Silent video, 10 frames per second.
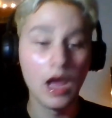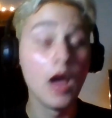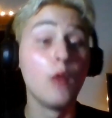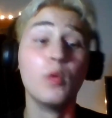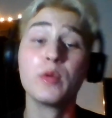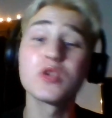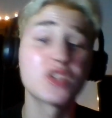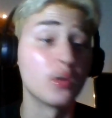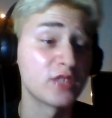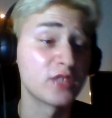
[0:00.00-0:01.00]
we were
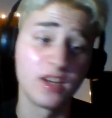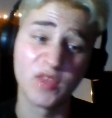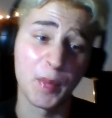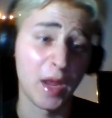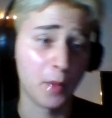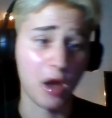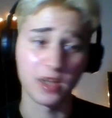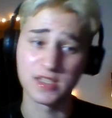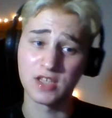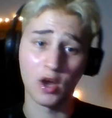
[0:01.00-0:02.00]
so scared of the
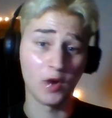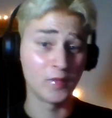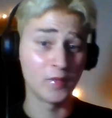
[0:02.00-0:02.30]
pickpockets though.